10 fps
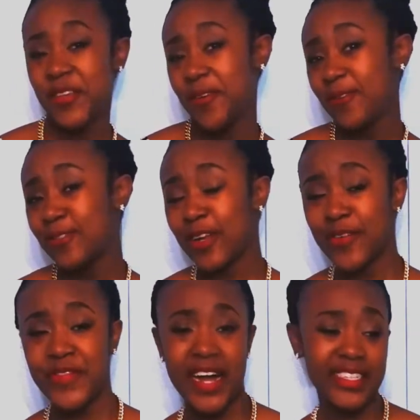You'll
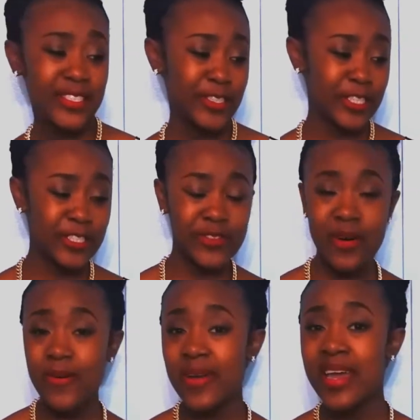start finding your
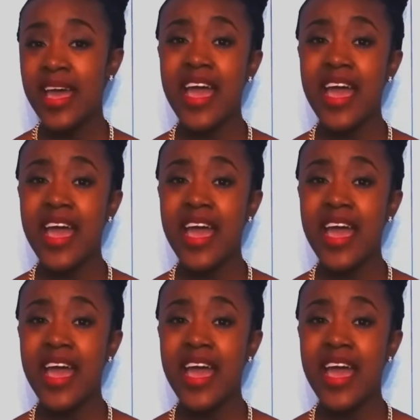stroke,